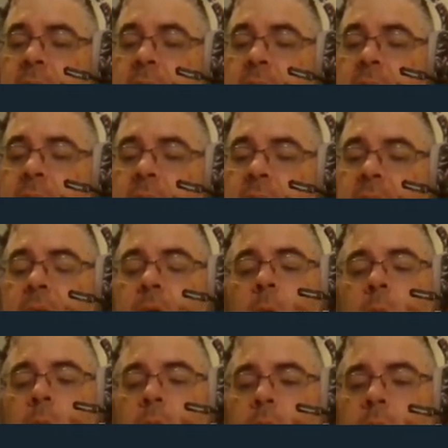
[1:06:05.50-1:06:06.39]

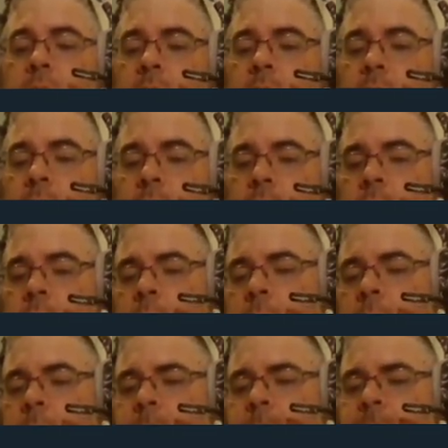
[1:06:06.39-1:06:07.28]
"Now will you
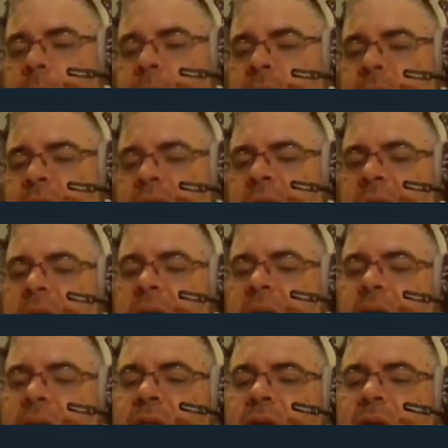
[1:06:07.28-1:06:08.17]
go?"
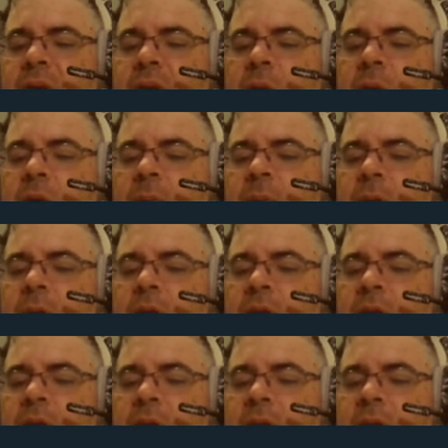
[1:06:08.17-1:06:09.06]
Hal said to his
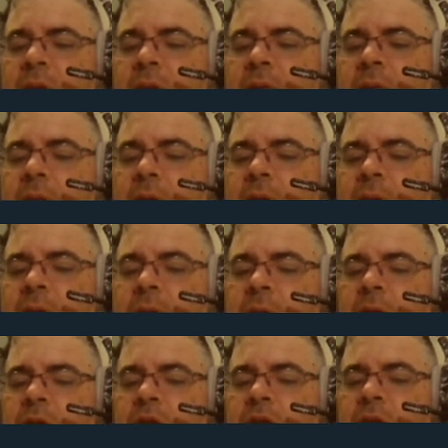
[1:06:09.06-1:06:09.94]
brother in front of
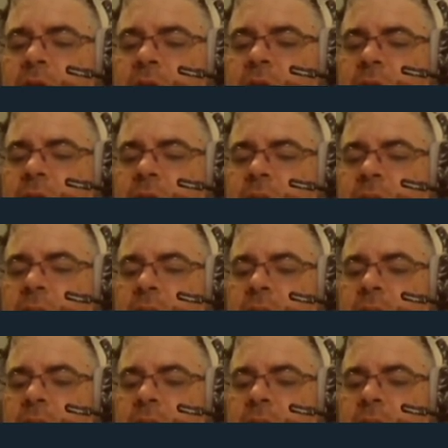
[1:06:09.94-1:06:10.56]
all the children.